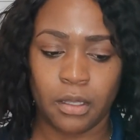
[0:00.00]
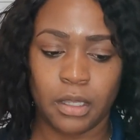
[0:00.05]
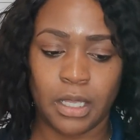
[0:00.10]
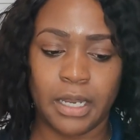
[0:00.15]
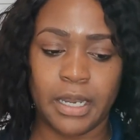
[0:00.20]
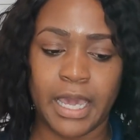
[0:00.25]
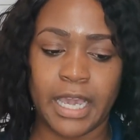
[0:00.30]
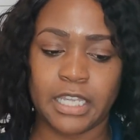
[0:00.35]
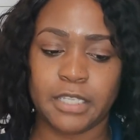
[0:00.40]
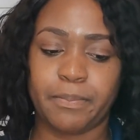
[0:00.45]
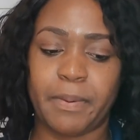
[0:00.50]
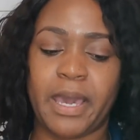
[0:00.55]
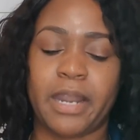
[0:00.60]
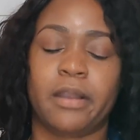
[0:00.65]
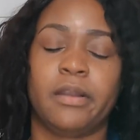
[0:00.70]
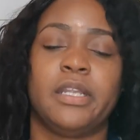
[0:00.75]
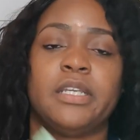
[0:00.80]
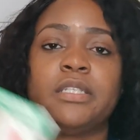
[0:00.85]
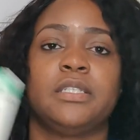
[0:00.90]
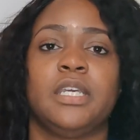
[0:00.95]
The next
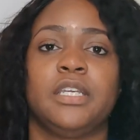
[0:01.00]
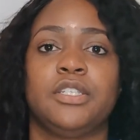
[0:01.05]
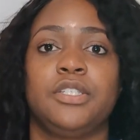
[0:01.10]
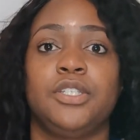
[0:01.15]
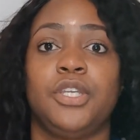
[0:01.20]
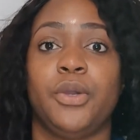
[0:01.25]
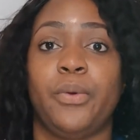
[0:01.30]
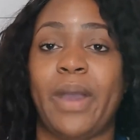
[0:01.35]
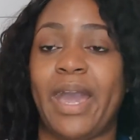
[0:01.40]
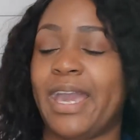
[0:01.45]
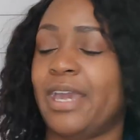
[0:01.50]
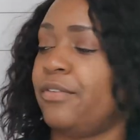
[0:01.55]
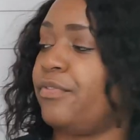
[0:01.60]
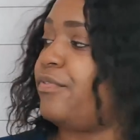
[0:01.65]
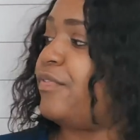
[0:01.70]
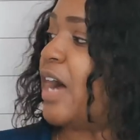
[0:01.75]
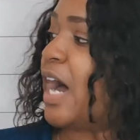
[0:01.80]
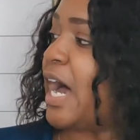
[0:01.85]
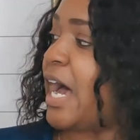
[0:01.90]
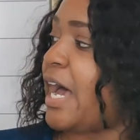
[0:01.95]
pattern is
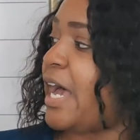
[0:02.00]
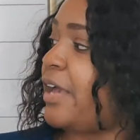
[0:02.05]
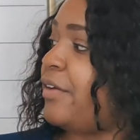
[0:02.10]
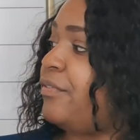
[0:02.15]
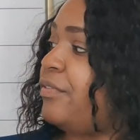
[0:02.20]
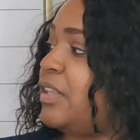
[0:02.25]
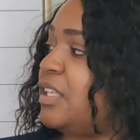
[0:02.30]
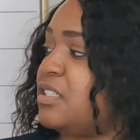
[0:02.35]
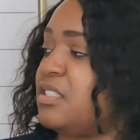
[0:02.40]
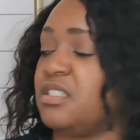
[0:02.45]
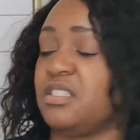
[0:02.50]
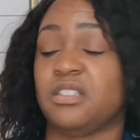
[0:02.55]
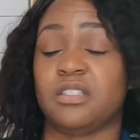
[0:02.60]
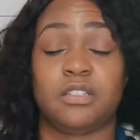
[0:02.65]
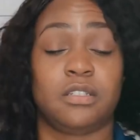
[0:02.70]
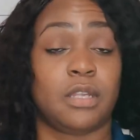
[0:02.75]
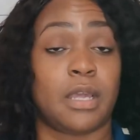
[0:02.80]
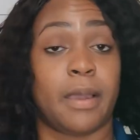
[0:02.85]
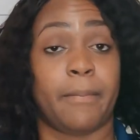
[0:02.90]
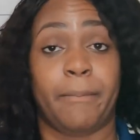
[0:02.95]
6285. This is
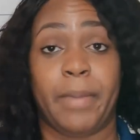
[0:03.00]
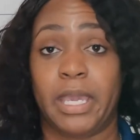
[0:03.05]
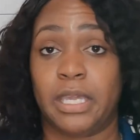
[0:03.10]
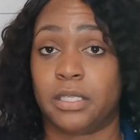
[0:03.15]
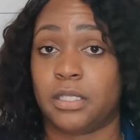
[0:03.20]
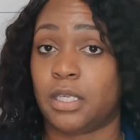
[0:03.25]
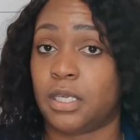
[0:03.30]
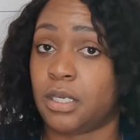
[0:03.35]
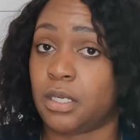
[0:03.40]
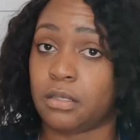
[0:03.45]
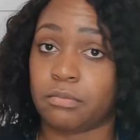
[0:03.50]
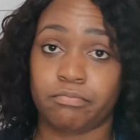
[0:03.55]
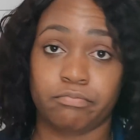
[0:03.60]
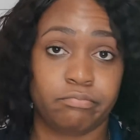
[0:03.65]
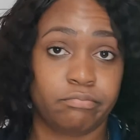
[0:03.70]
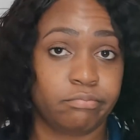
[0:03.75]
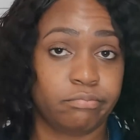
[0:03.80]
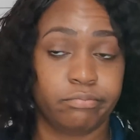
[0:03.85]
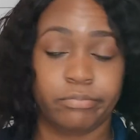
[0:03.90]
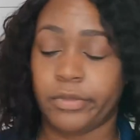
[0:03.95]
just a basic,
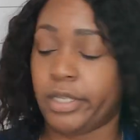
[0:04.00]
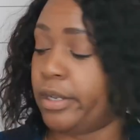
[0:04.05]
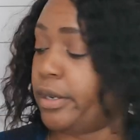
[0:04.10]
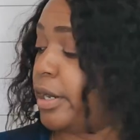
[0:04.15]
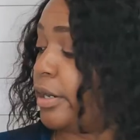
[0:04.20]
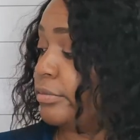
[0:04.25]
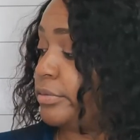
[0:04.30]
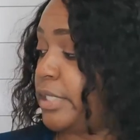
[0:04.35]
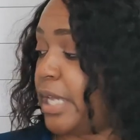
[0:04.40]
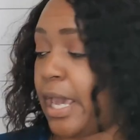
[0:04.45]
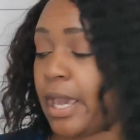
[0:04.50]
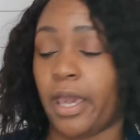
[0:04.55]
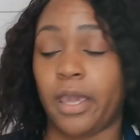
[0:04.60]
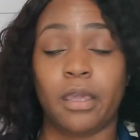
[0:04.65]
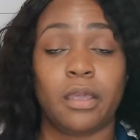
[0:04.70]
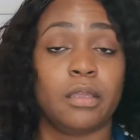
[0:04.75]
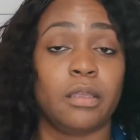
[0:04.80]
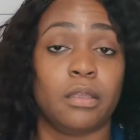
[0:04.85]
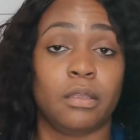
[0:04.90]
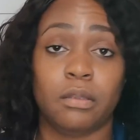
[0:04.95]
you know,
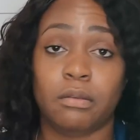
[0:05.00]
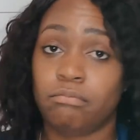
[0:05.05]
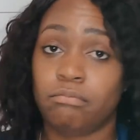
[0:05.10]
tank.